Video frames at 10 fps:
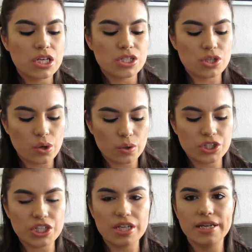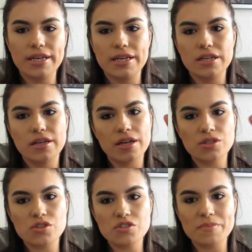So she
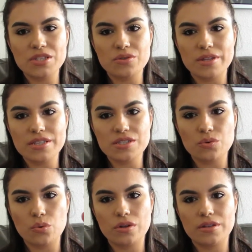introduced me to this